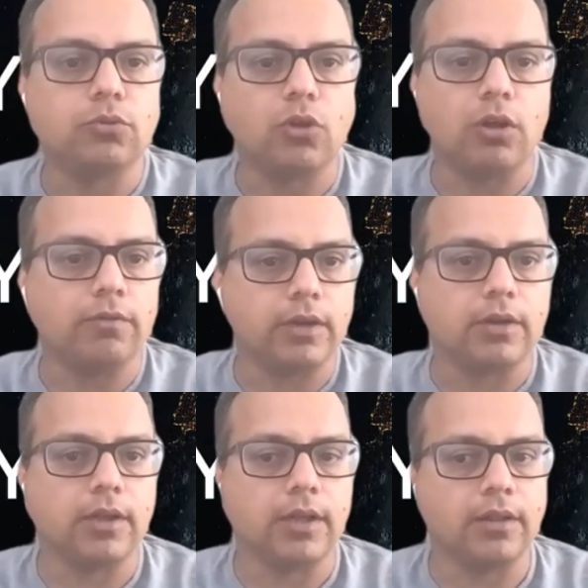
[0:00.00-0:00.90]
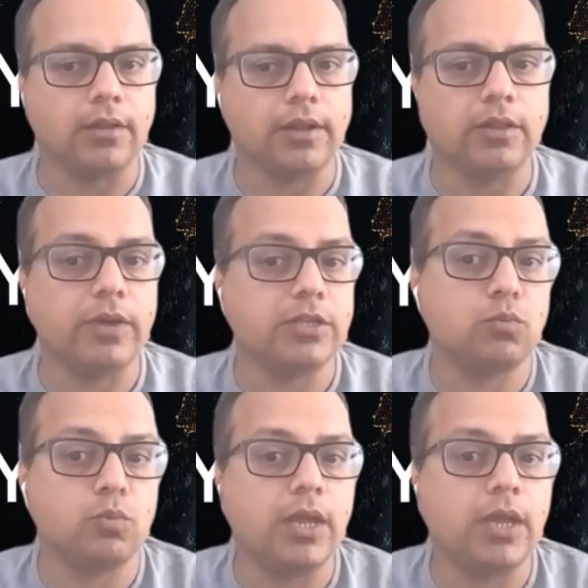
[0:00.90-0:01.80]
solve it in the
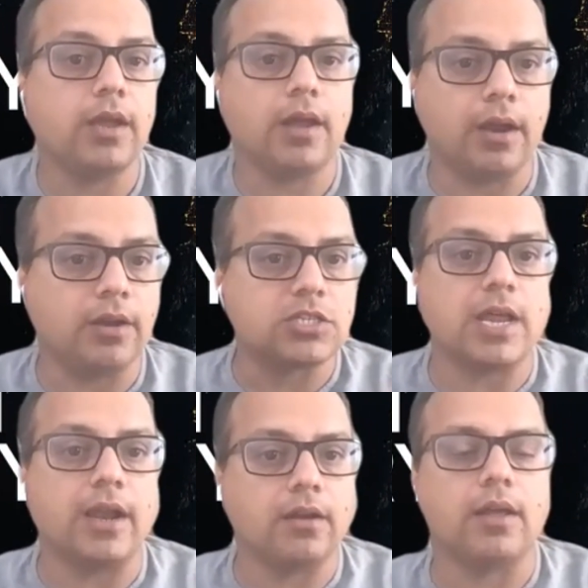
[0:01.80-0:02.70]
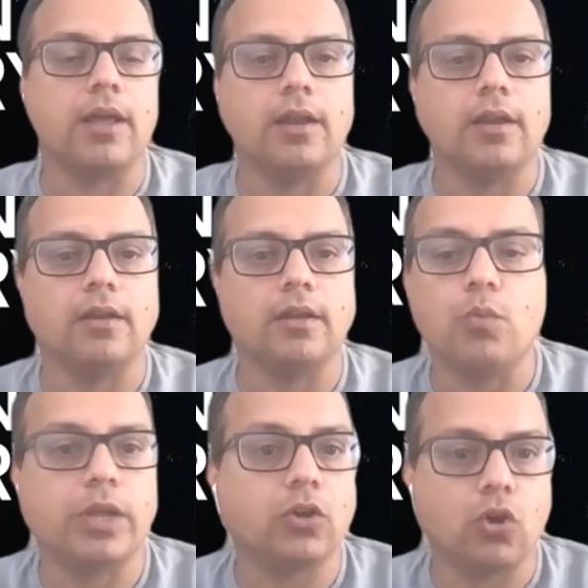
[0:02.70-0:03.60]
ways we understand and
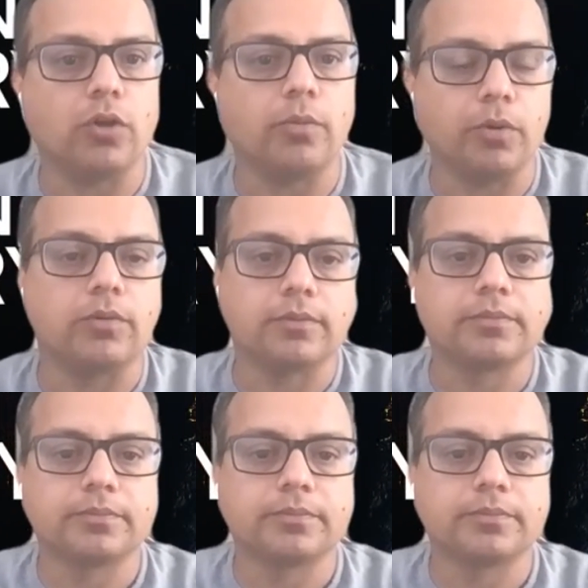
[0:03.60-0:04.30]
how we can contribute.